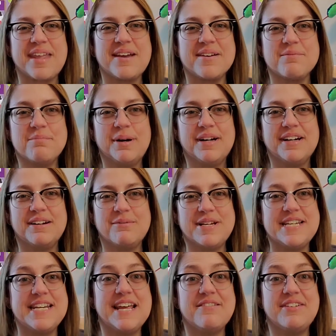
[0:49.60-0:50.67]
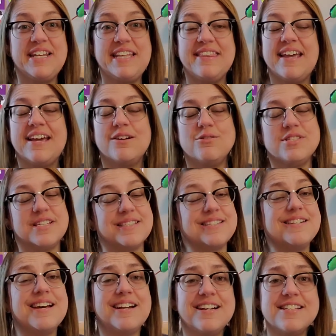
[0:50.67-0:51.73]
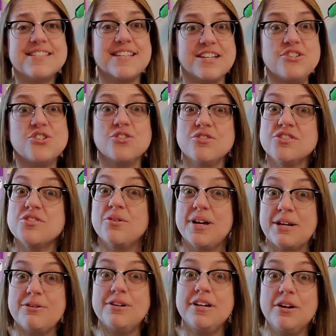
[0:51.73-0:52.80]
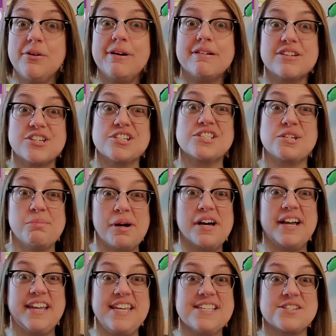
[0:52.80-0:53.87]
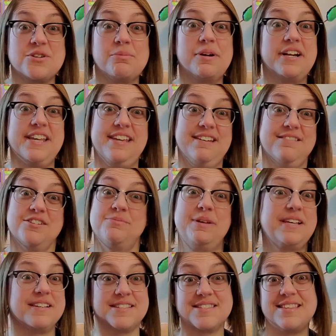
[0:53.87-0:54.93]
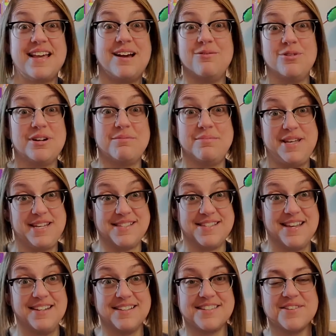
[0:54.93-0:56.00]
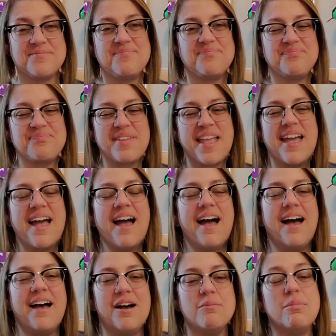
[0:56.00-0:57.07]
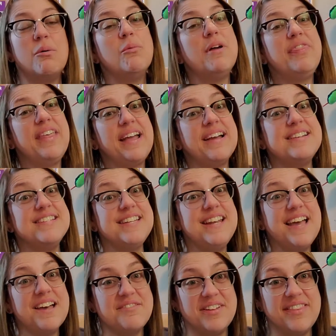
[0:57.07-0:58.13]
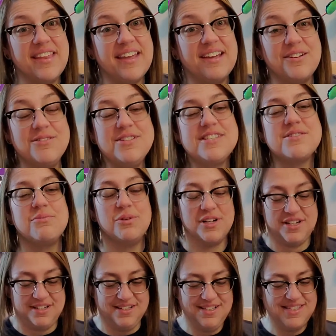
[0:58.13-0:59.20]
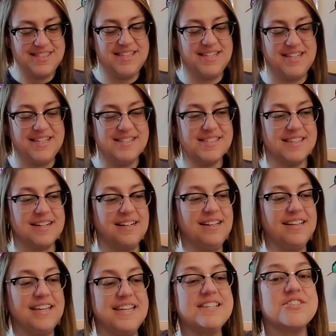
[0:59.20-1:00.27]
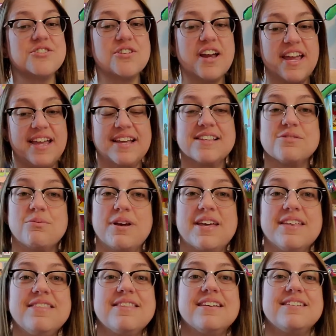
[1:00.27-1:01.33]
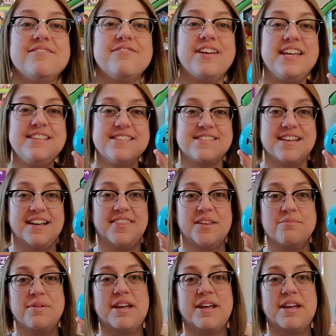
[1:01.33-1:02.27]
But we didn't have any in the house. It's not an essential, so I couldn't go out just to buy Easter bunny ears because that wouldn't make sense. But one thing I did have in the house was these little Easter eggs with faces on them.